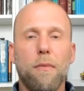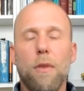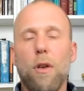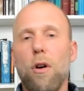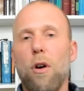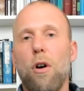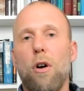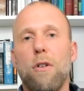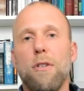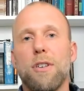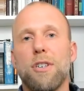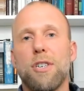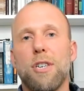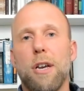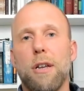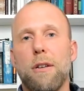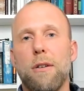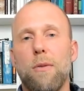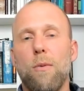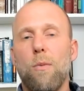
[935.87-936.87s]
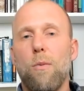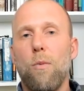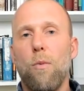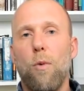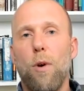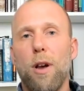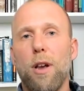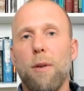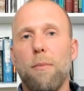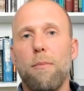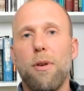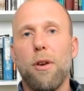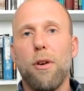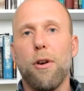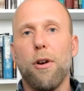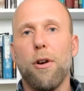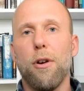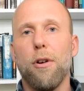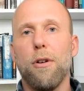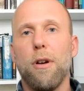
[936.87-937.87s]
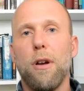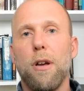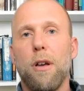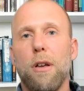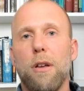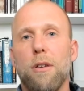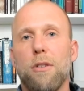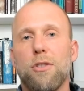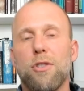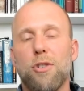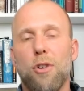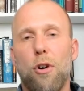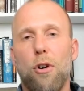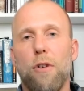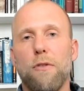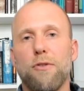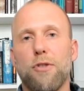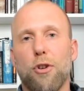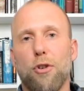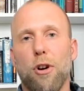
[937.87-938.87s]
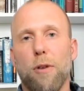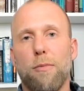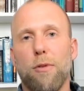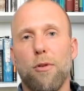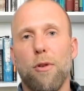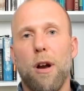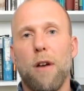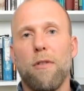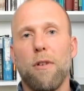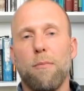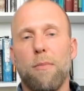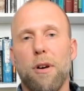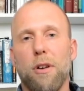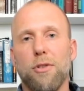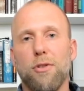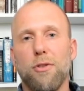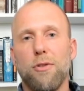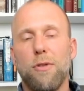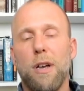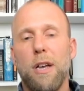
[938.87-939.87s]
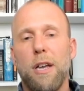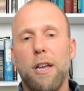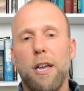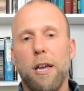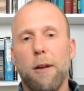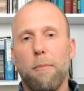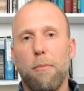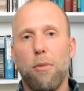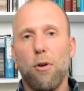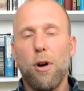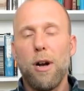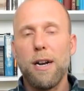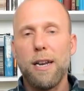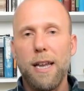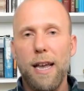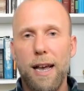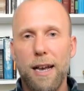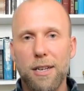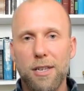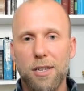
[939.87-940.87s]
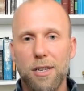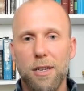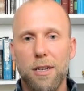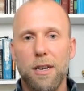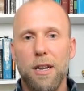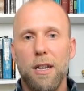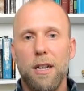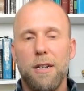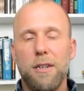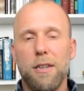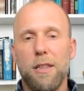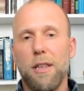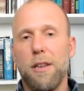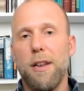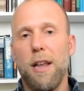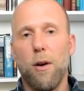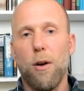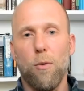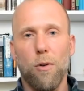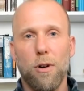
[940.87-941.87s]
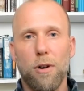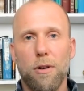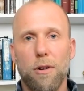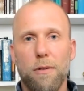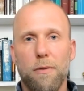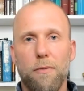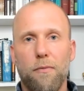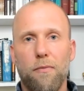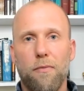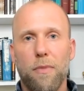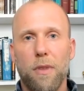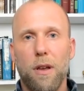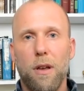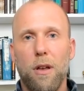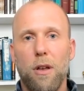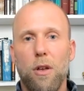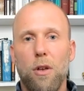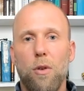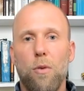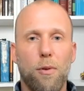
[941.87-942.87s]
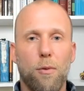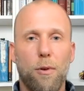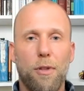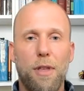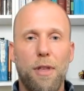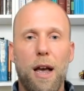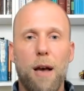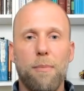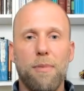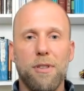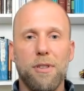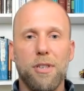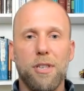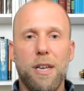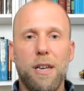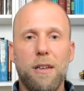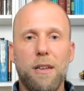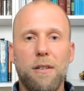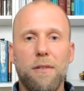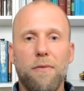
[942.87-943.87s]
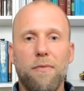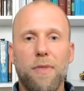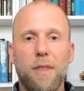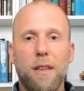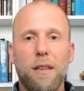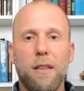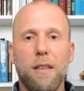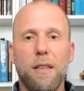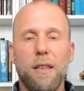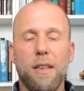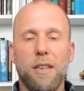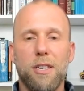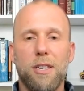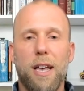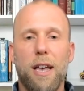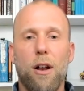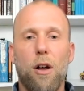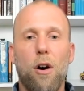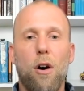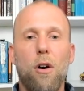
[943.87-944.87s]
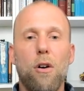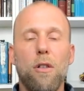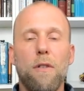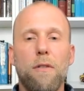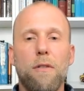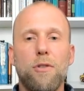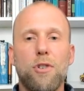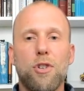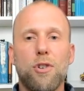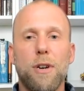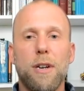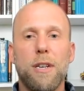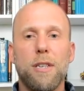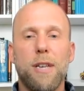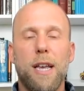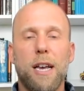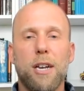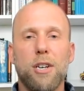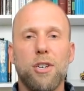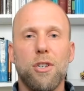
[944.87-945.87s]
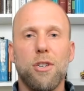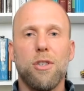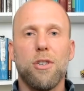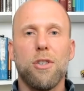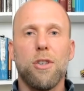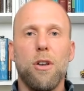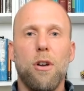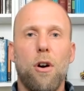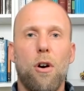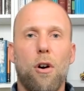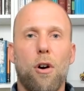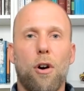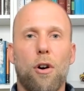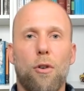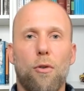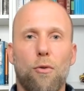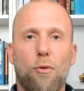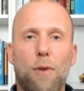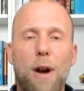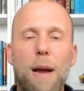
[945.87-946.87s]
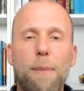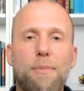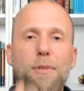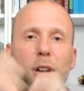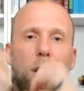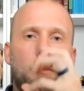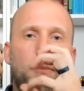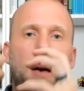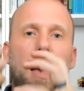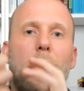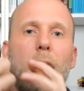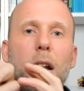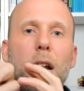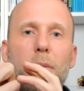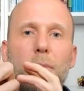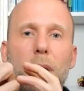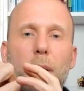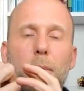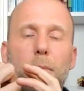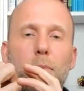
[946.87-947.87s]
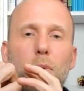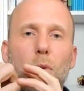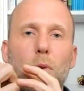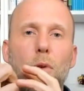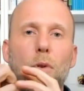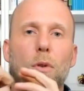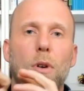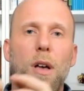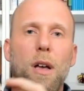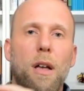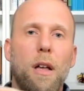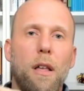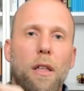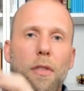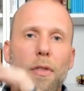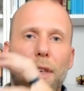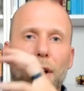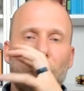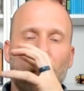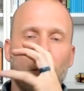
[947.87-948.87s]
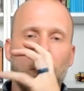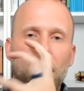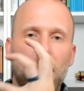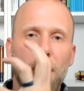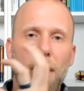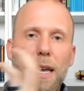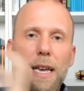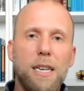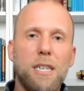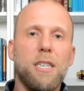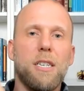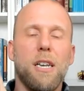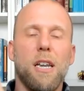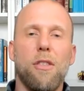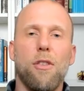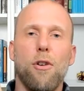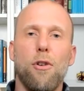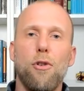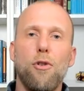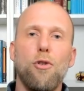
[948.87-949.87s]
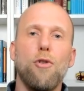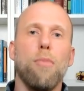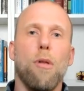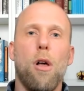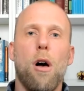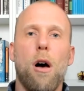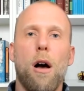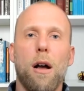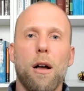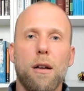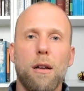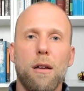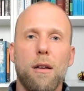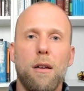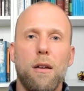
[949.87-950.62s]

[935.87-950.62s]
all of a sudden, one computer solves the cryptographic puzzle and broadcasts it to the network. What happens then is that all of those transactions are wrapped up out of the mempool. They are placed in the new block